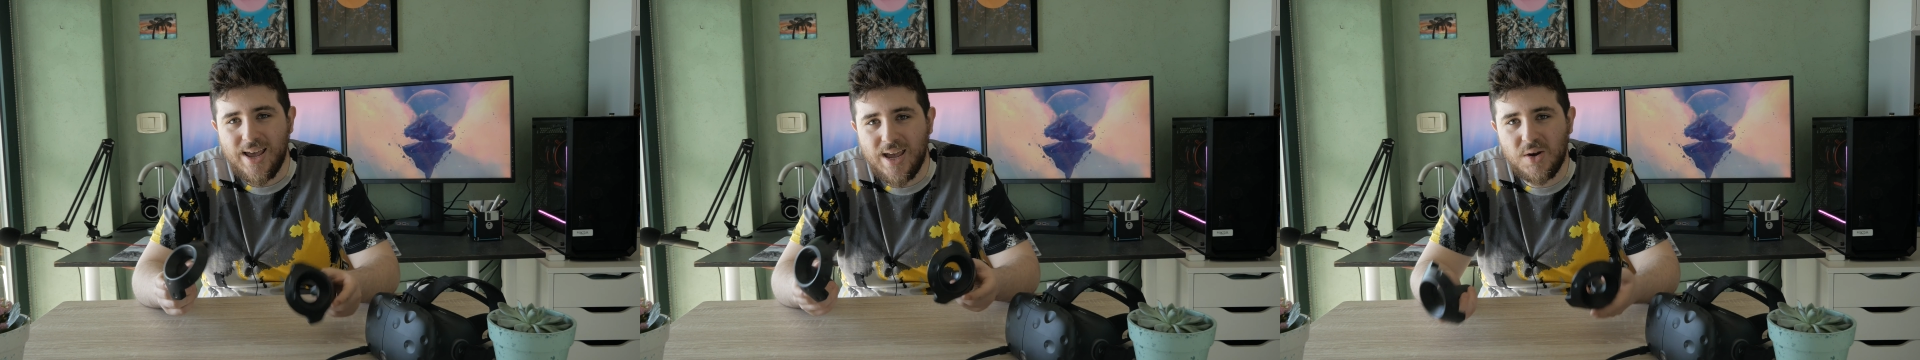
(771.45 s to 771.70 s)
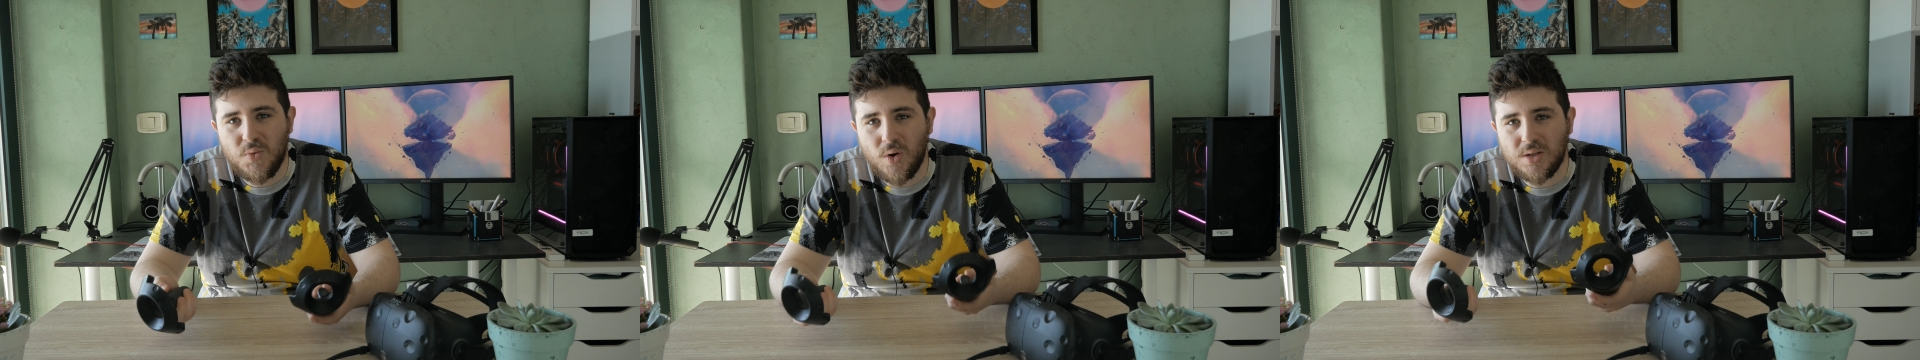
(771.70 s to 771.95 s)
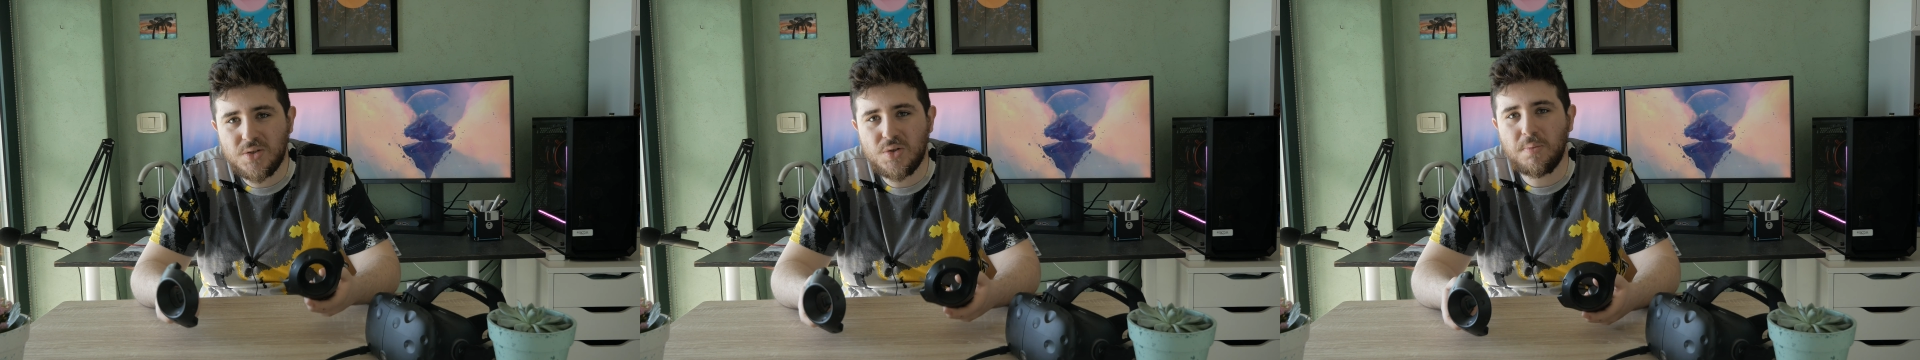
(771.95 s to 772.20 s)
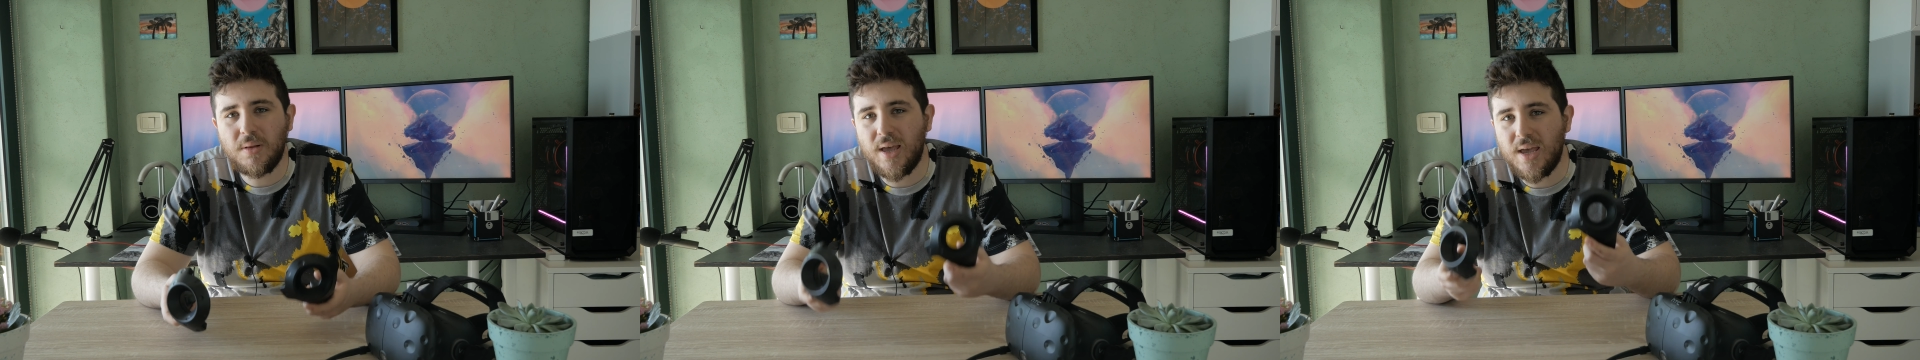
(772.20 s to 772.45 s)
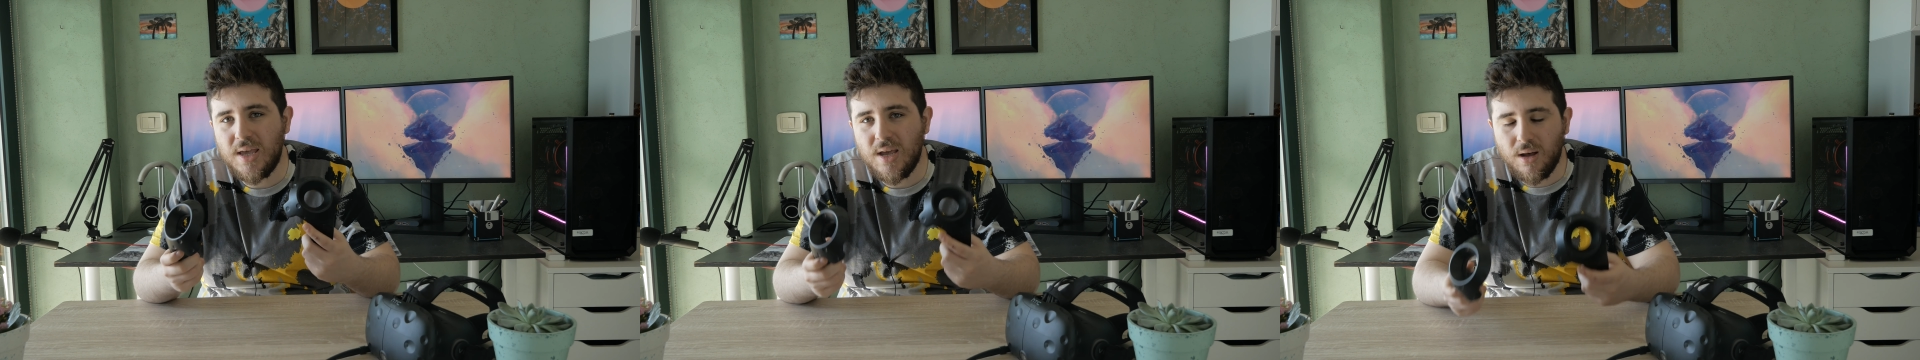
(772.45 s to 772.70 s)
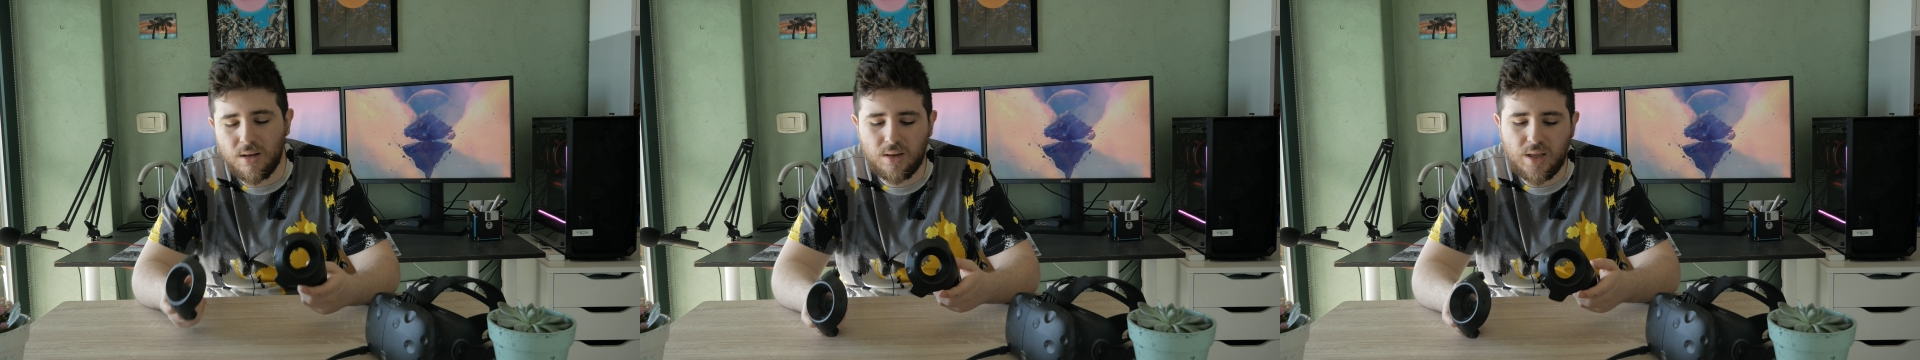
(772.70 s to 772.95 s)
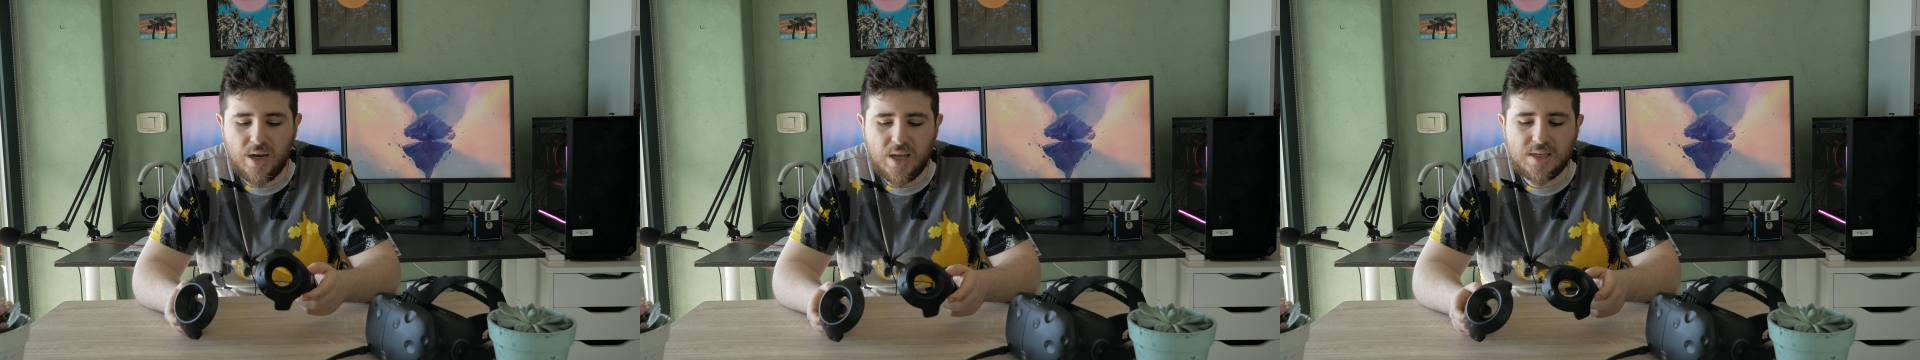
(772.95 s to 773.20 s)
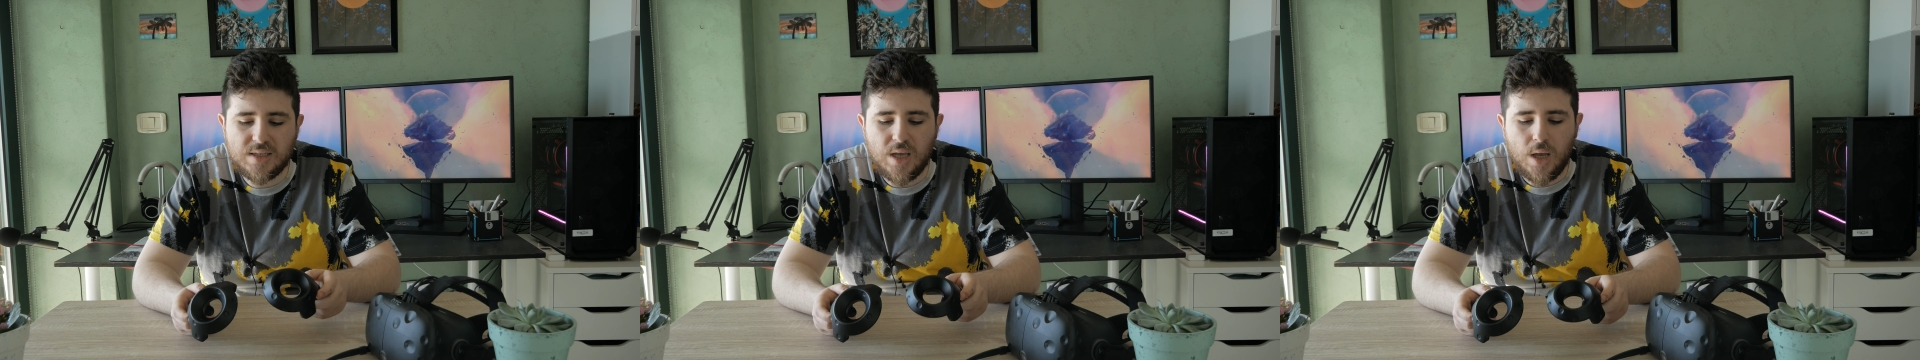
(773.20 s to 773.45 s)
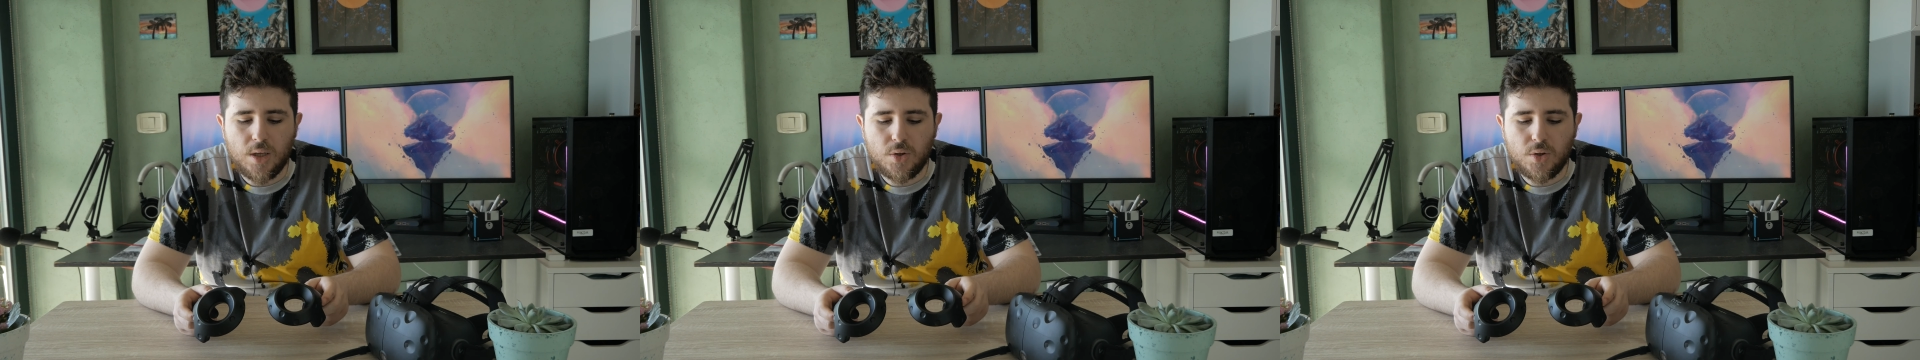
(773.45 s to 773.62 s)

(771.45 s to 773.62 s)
and wants to play on Linux